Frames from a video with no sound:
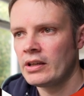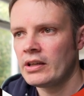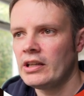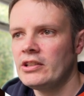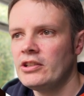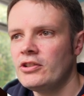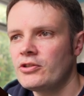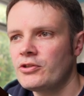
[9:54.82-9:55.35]

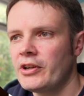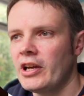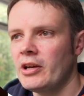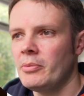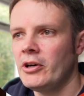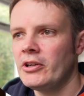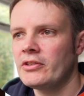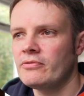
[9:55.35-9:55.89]
Can you create a
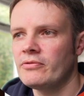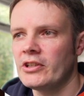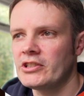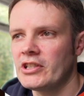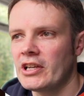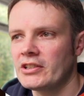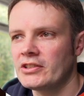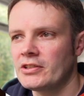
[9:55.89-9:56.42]
Python
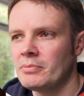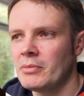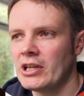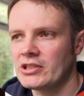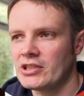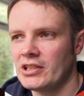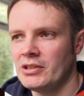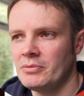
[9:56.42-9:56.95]
regex to
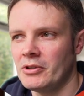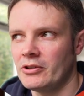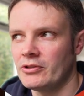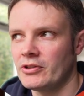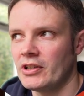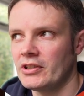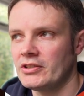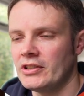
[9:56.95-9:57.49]
match email
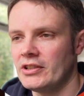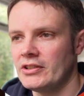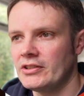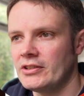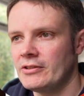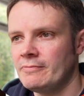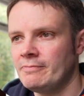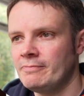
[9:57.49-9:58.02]
addresses?